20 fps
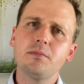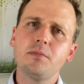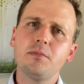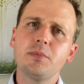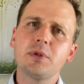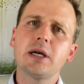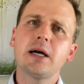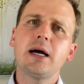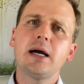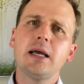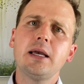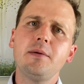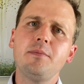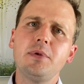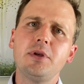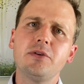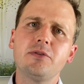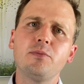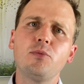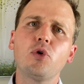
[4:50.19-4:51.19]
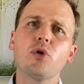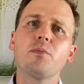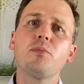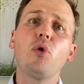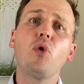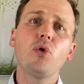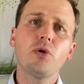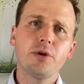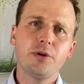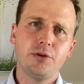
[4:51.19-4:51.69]
time is more
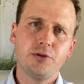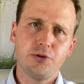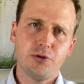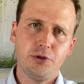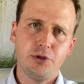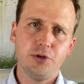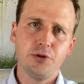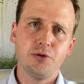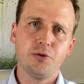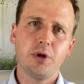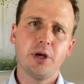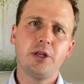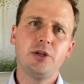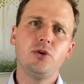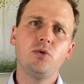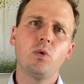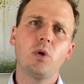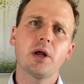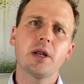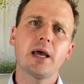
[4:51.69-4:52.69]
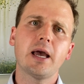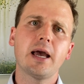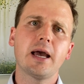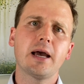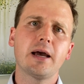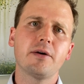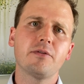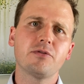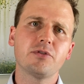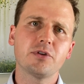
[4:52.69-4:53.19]
important to you and you want to
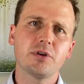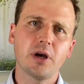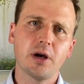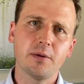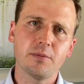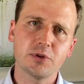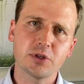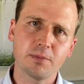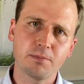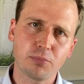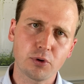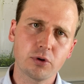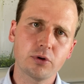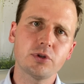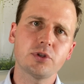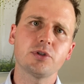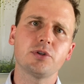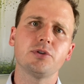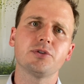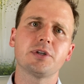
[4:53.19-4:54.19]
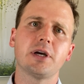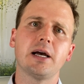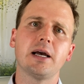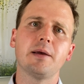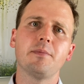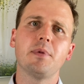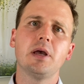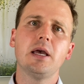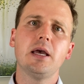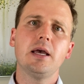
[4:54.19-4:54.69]
have some personal
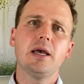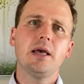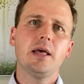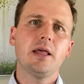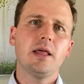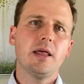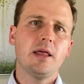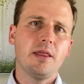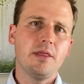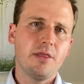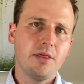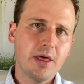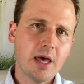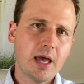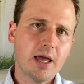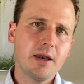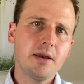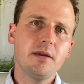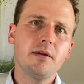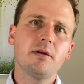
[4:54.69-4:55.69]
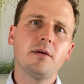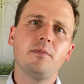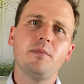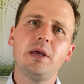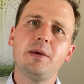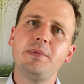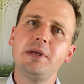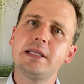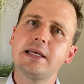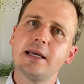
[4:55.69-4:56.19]
time. then
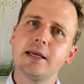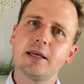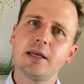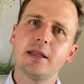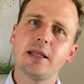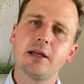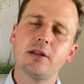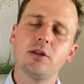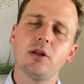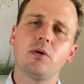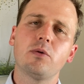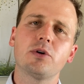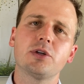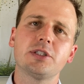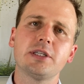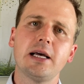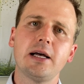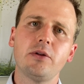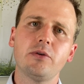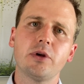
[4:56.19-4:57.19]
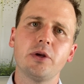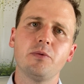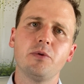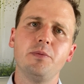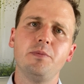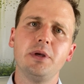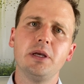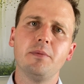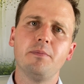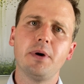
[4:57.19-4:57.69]
maybe taking that lower salary would
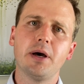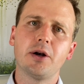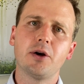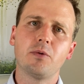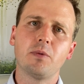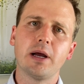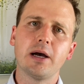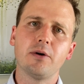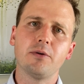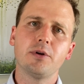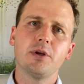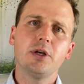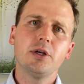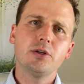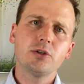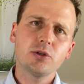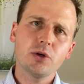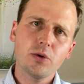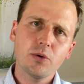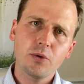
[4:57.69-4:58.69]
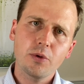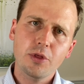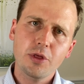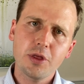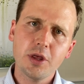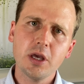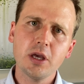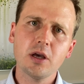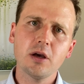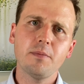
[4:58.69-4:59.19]
be a better route. So
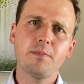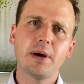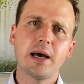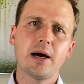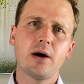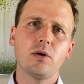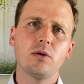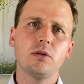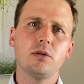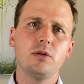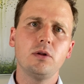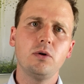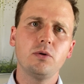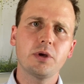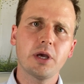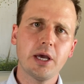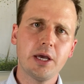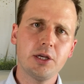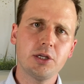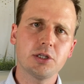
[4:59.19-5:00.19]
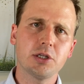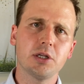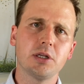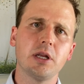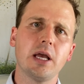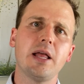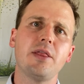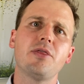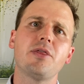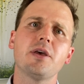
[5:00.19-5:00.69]
think about location
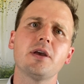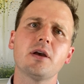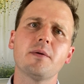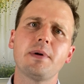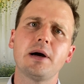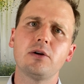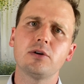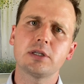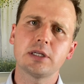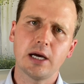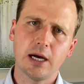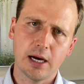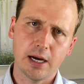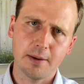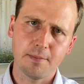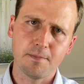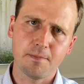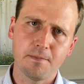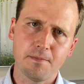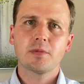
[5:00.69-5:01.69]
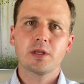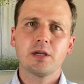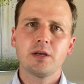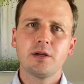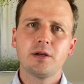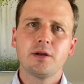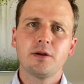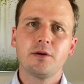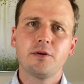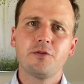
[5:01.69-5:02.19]
and think about time.
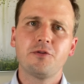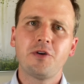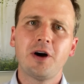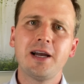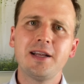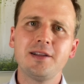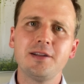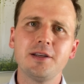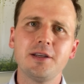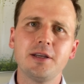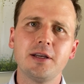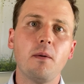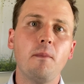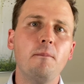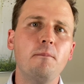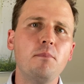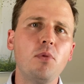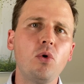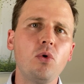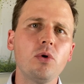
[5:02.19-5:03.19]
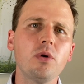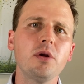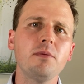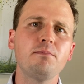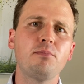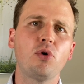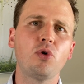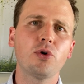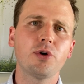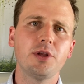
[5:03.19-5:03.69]
Finally, more
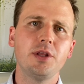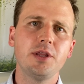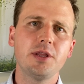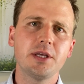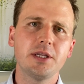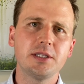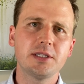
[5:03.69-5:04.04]
important than